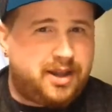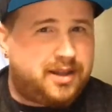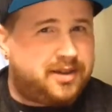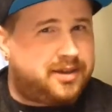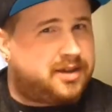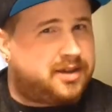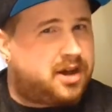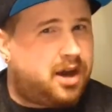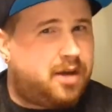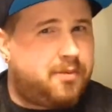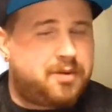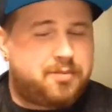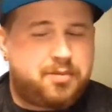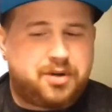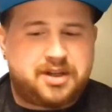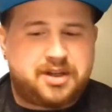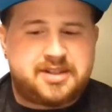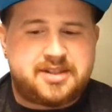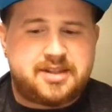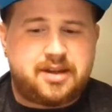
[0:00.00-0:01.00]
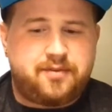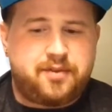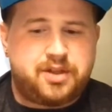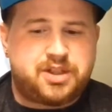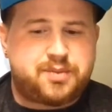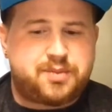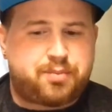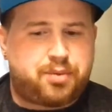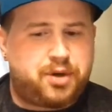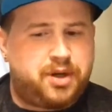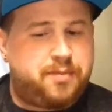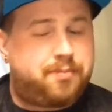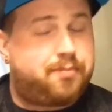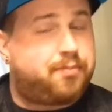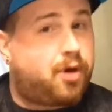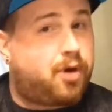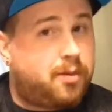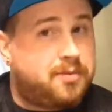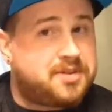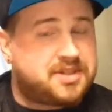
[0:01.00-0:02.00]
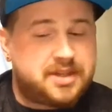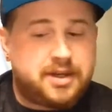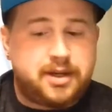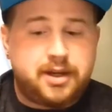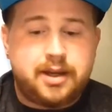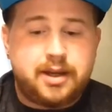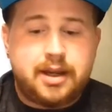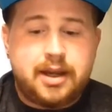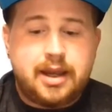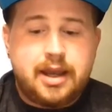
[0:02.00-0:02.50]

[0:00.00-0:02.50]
and the comic book itself looks pretty promising.